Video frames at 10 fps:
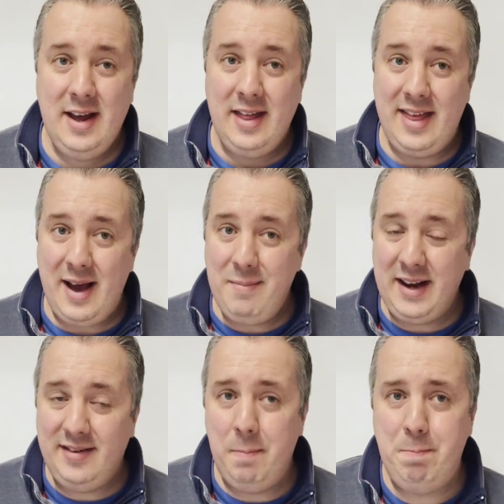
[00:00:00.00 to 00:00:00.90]
That
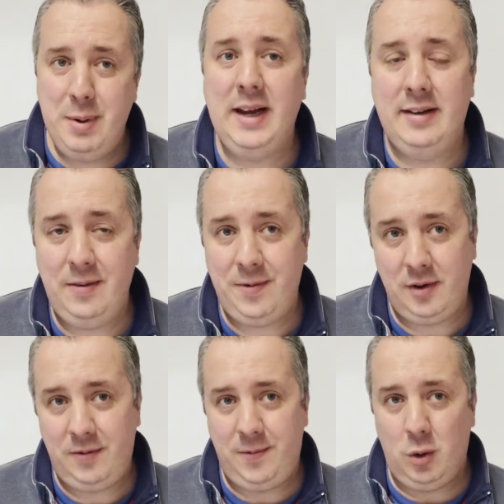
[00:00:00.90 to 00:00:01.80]
makes a big
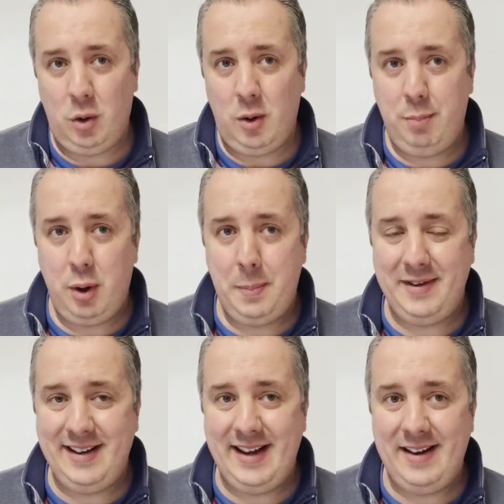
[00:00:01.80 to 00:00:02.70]
difference for
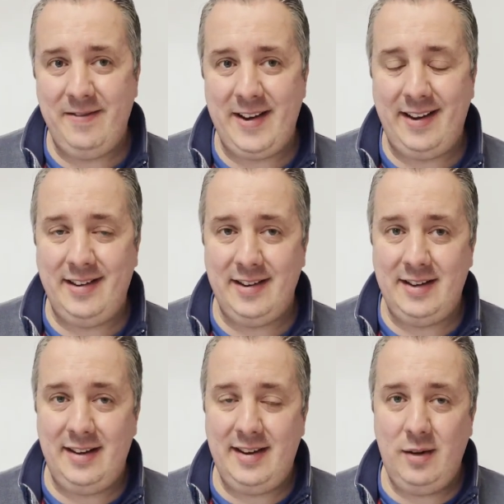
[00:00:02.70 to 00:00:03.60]
property investors.
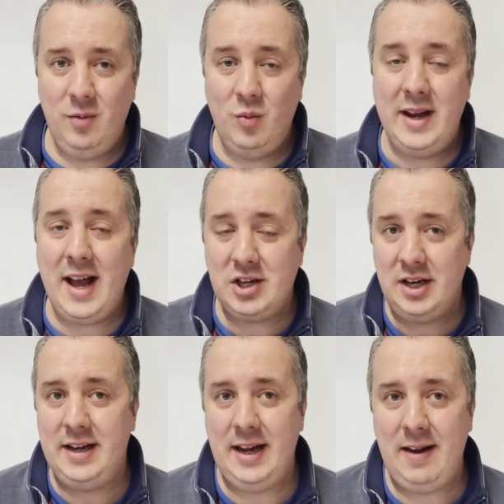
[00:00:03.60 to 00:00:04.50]
You see, we
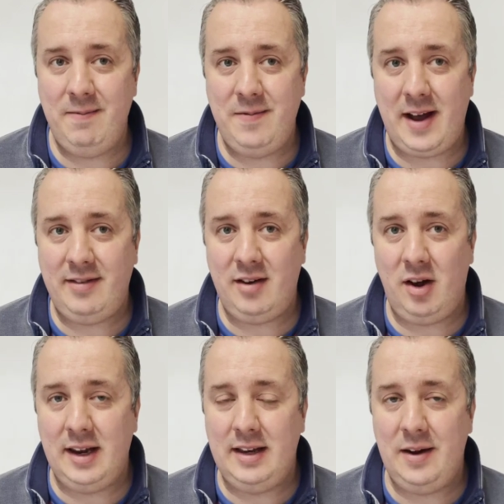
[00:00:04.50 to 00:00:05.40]
actually invest
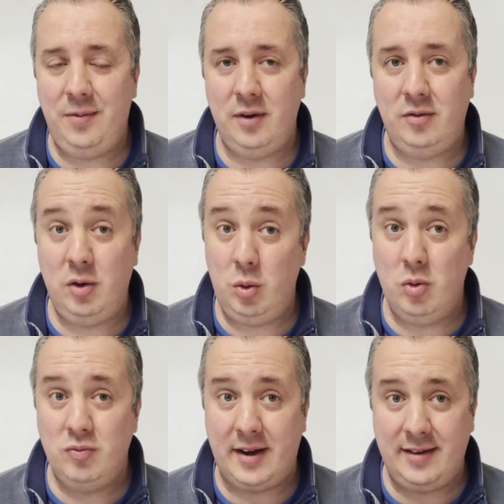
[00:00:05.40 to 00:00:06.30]
slightly different to
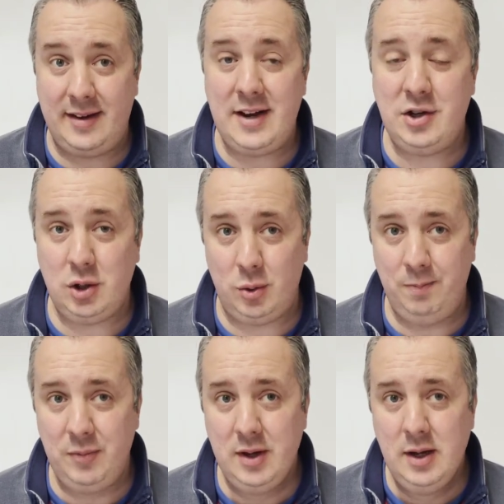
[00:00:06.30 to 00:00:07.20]
residential.
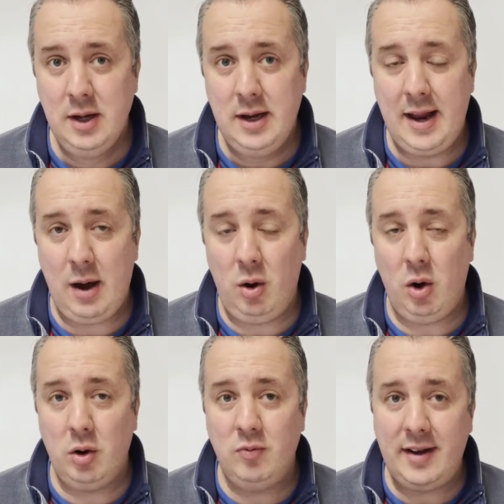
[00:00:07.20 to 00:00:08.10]
Now,
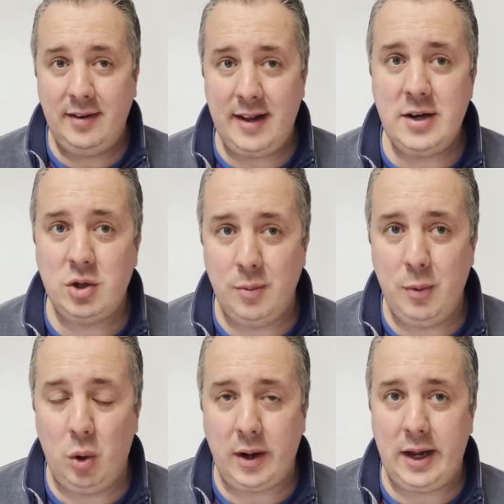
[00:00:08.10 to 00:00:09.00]
on a residential
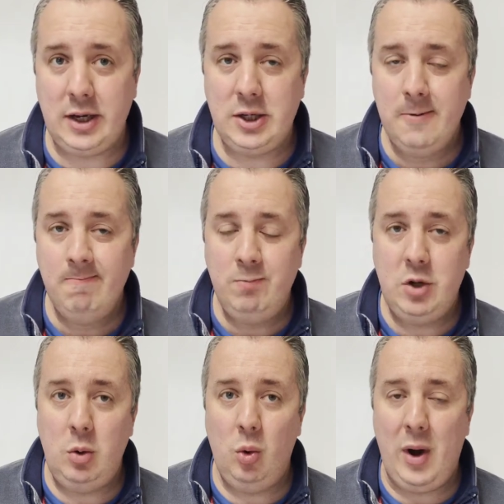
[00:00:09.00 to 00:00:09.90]
mortgage,
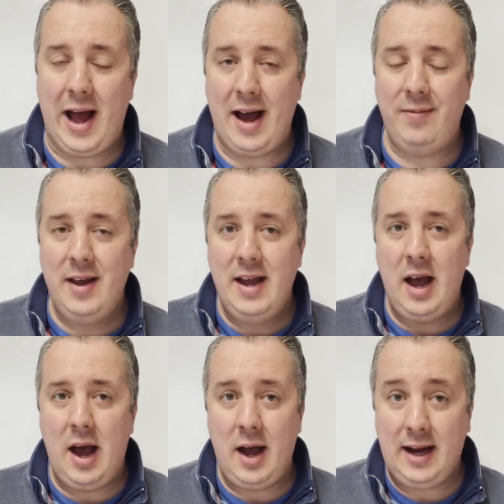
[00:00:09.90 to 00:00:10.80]
you will have
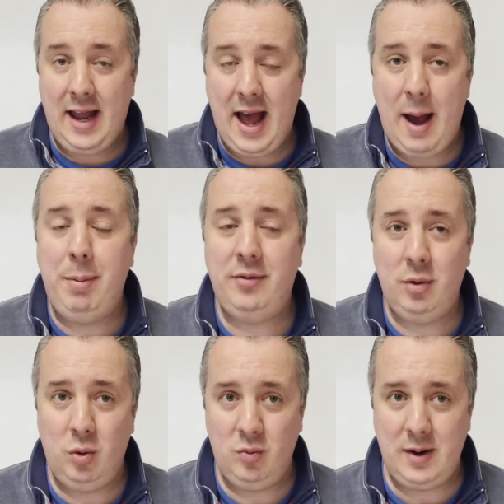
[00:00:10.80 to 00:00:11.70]
a
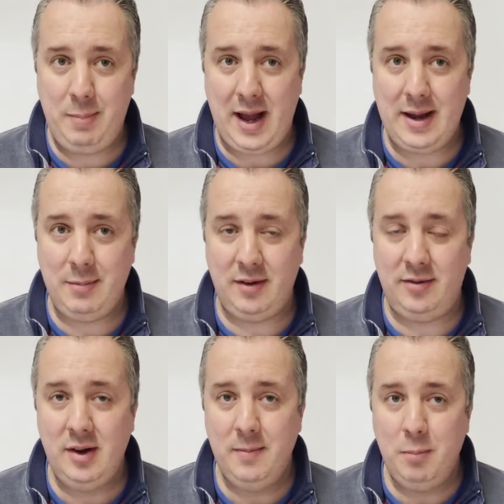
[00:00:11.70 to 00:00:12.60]
capital
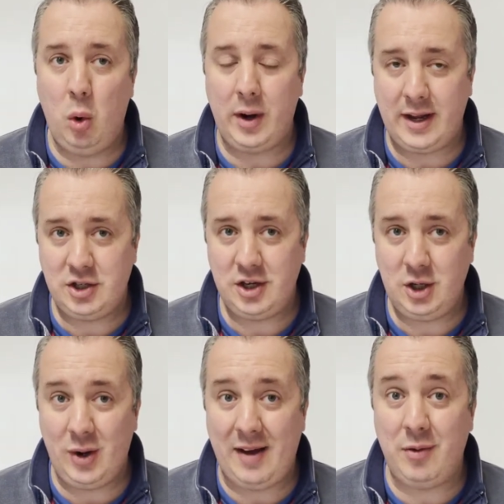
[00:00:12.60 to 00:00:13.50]
repayment mortgage. So
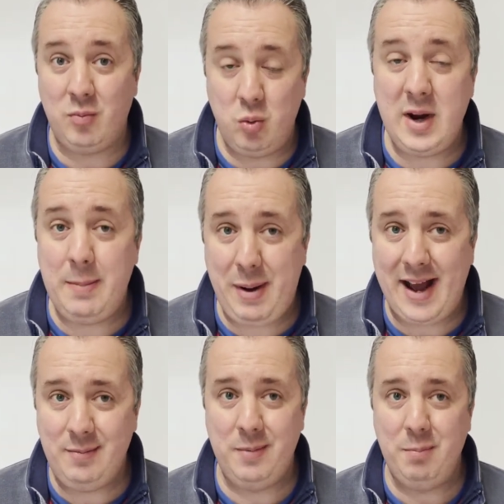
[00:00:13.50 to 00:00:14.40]
you'll have a
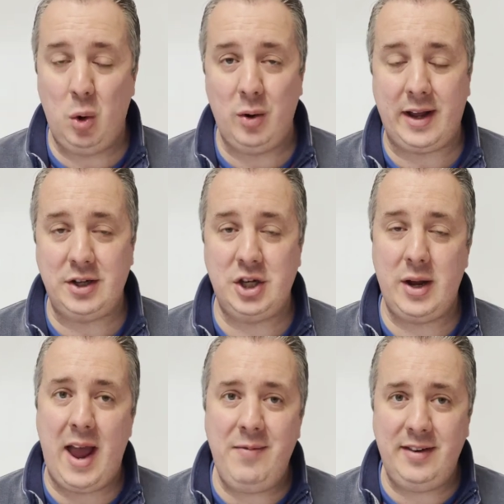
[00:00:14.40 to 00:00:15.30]
repayment mortgage. So
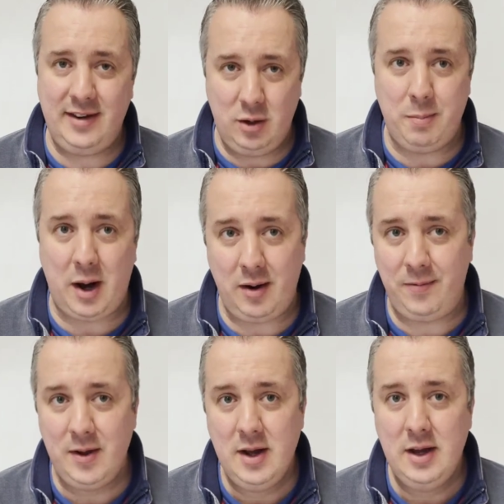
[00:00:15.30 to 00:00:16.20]
every single
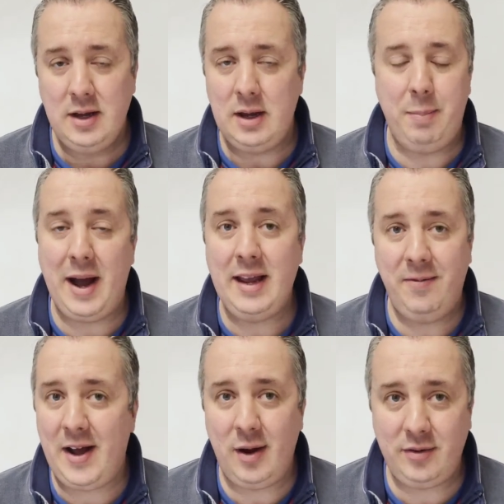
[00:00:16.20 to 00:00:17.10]
month, you pay your
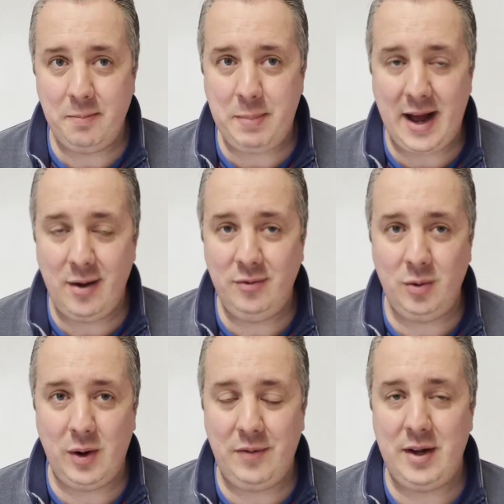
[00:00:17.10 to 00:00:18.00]
£1,000 or
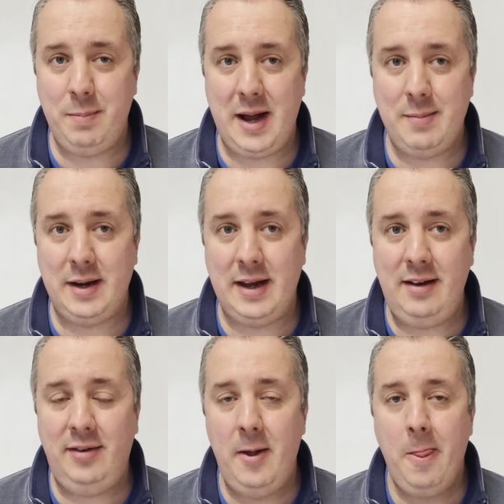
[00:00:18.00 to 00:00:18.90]
whatever your payment
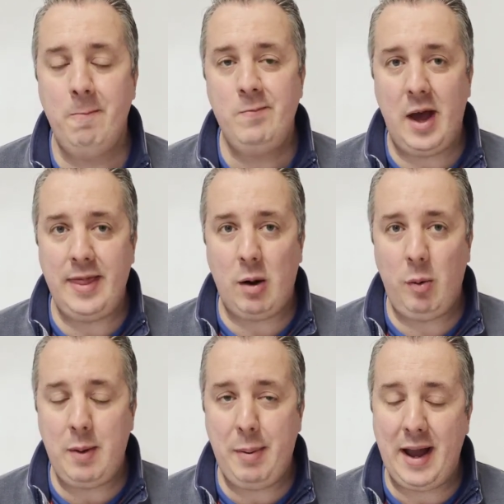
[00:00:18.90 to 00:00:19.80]
is, and that will
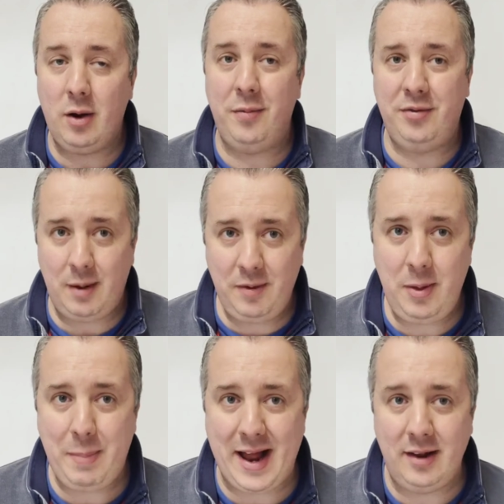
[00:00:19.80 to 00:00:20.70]
be paying off some of the
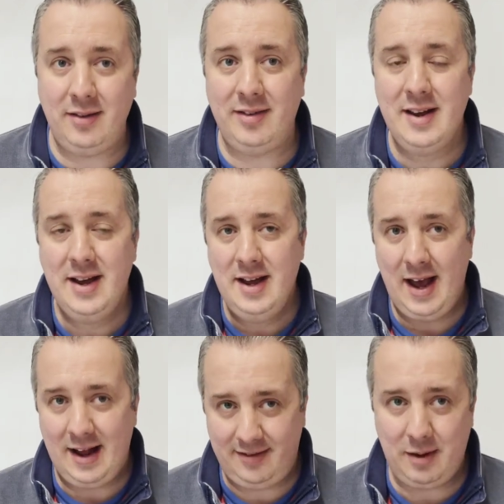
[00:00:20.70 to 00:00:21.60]
balance
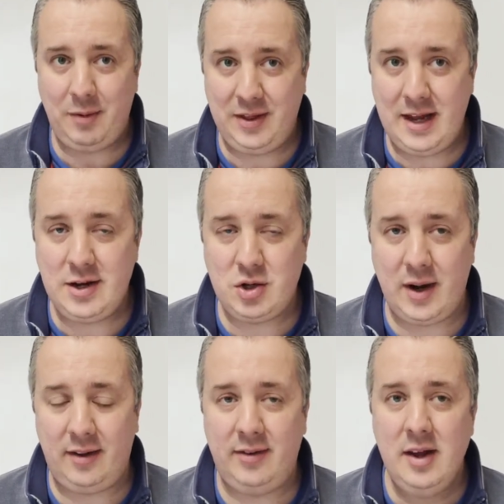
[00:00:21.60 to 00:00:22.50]
and some of the
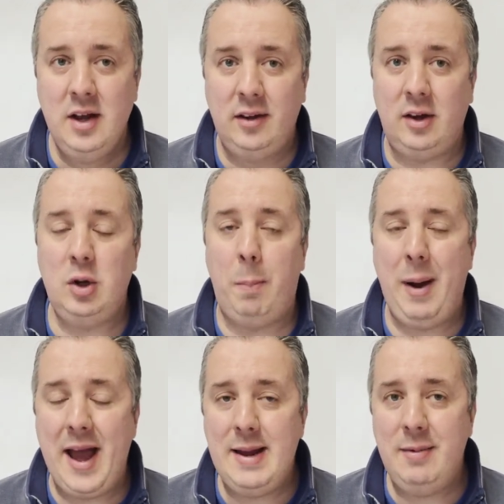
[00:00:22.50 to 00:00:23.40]
interest. So your
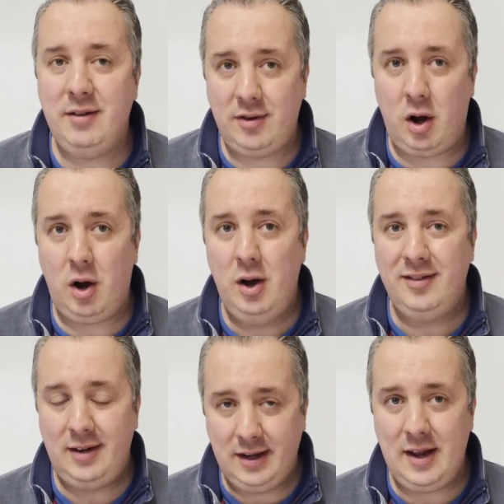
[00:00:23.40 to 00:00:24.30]
payments are
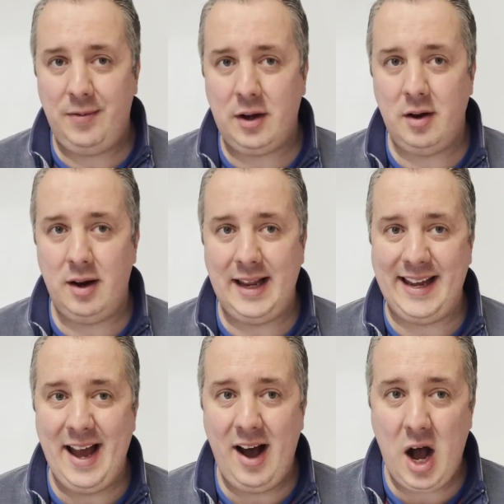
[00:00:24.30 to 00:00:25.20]

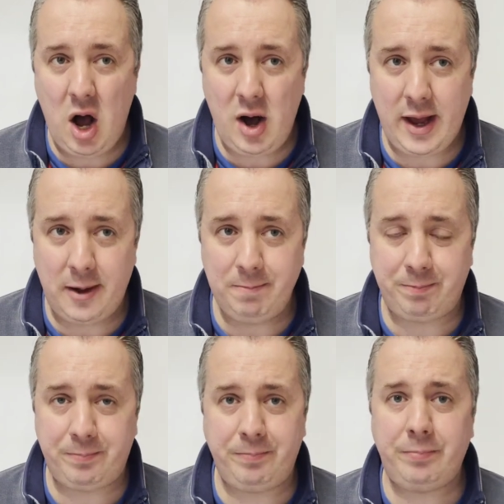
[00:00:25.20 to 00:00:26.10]
significantly higher.
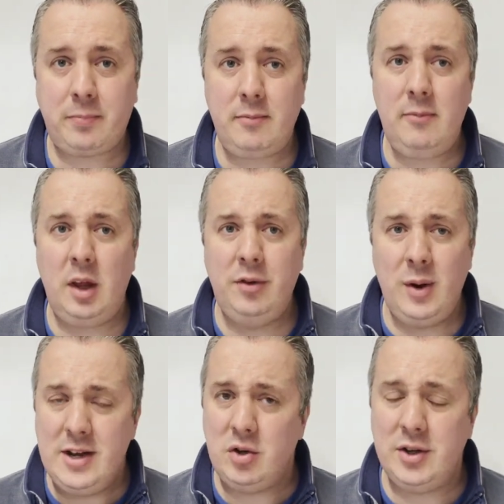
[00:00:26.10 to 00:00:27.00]
So
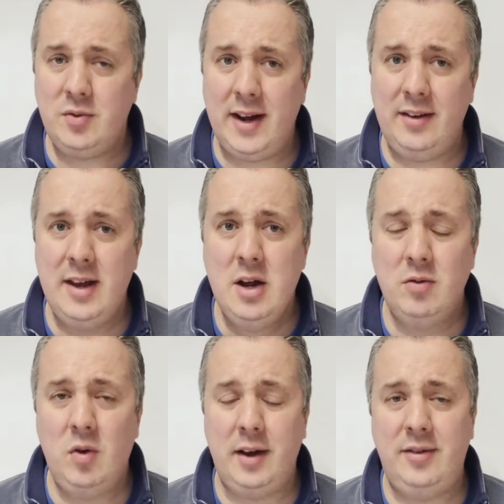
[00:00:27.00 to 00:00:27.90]
interest rate
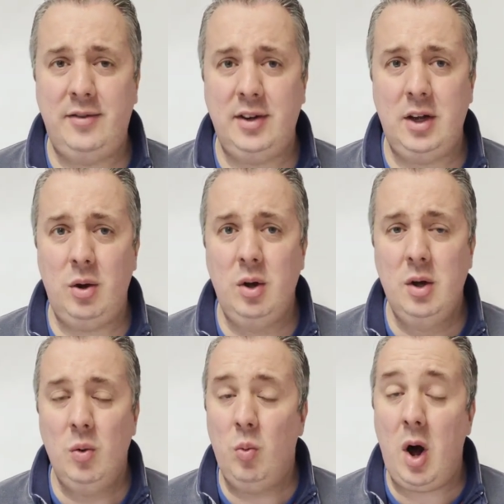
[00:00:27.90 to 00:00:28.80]
rises to you,
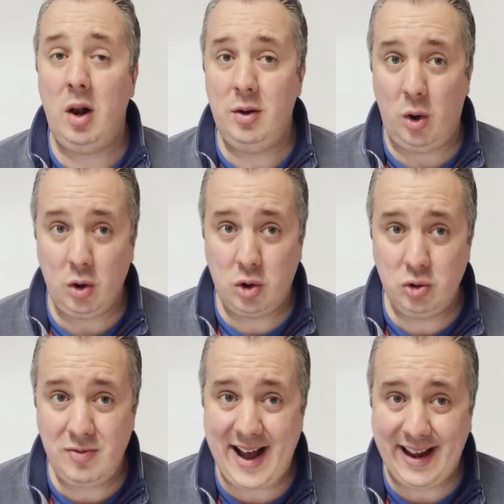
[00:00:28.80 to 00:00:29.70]
while not
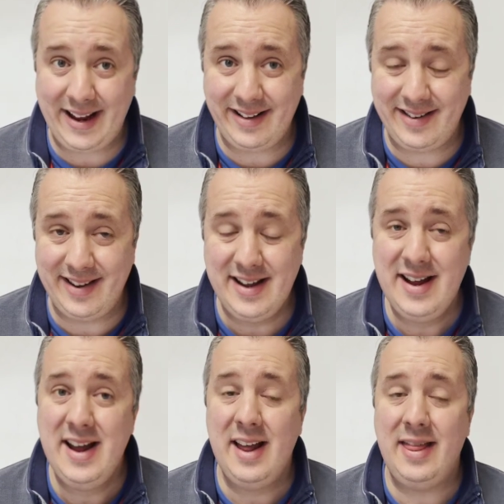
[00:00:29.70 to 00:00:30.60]
great,
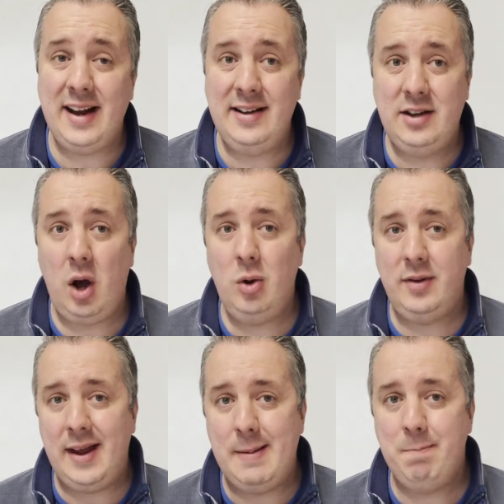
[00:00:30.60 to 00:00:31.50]
they don't
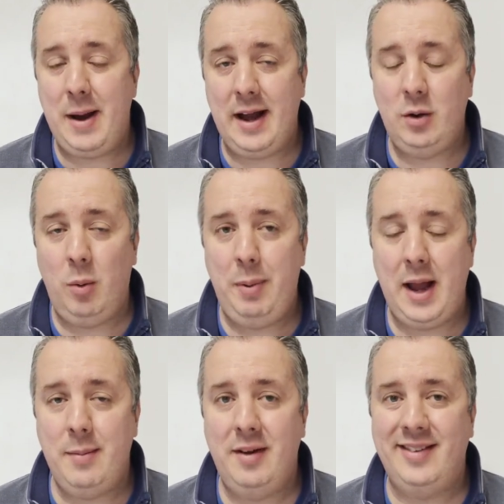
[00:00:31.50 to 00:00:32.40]
impact your
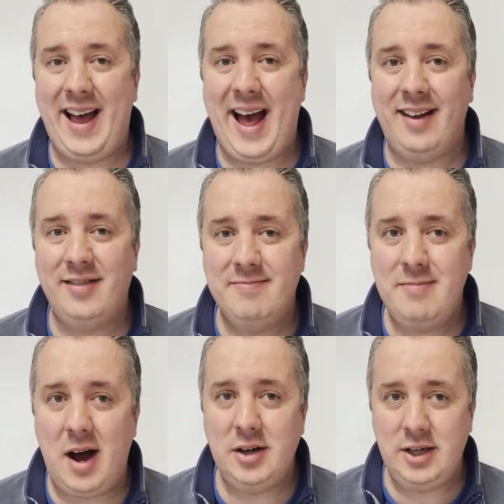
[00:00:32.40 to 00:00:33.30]
payments as
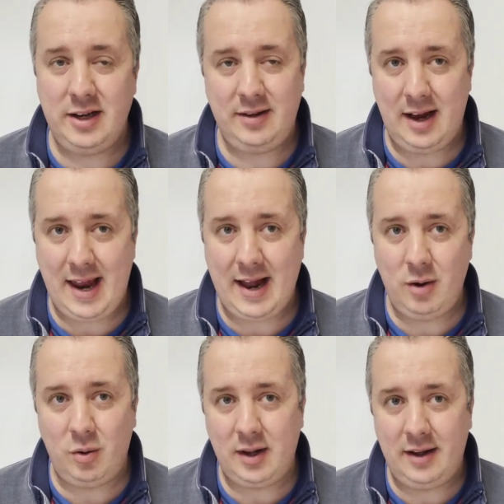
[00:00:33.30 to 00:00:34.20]
much as a
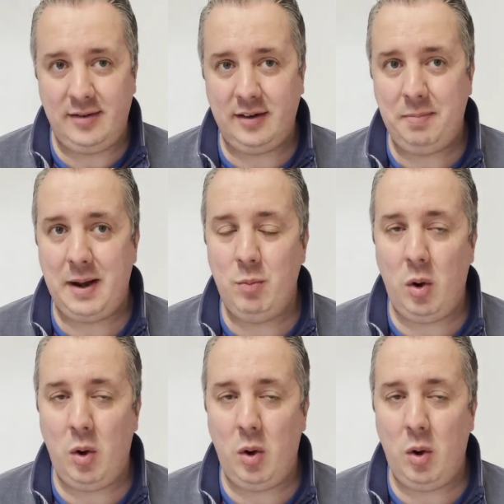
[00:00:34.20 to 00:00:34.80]
landlord. Let's explain